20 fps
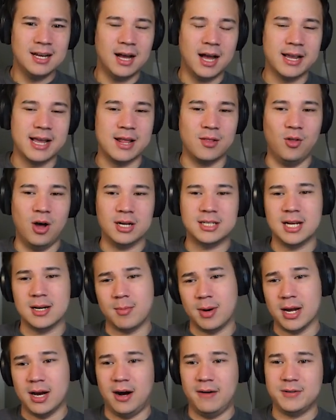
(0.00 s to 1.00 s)
I got locked out
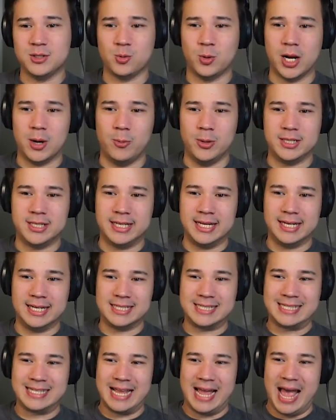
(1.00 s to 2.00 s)
of my office when I went to get a
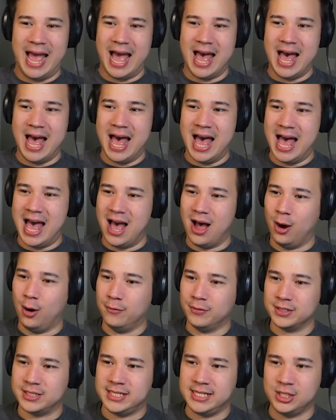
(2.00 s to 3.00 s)
snack.
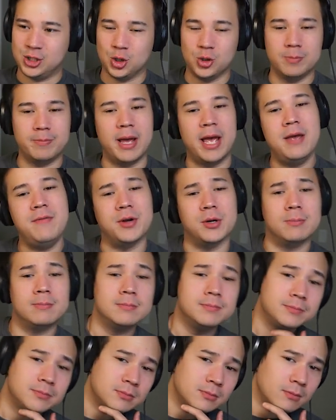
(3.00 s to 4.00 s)
Overseas student behavior.
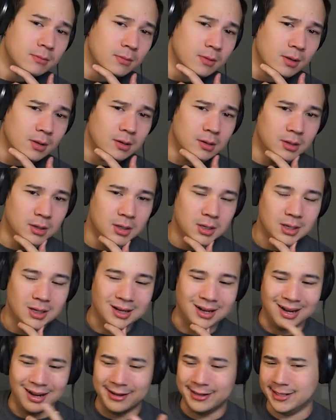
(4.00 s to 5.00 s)

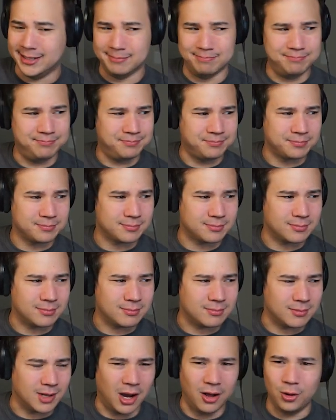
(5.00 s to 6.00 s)
I'll
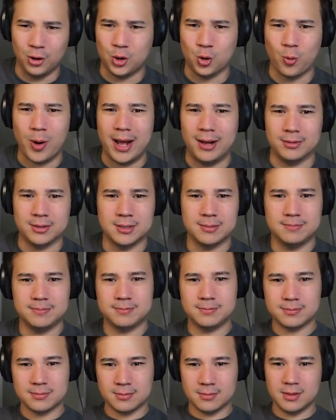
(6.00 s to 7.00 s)
look around.
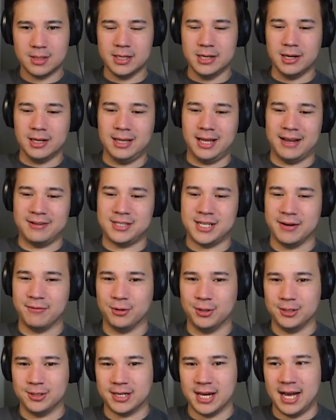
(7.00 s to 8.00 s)
You're a
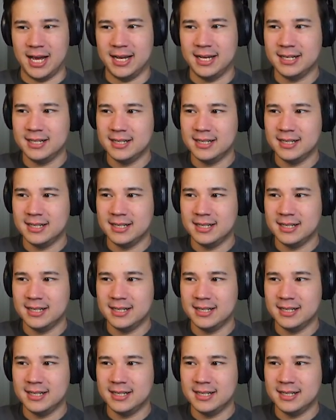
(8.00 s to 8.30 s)
lifesaver, little guy.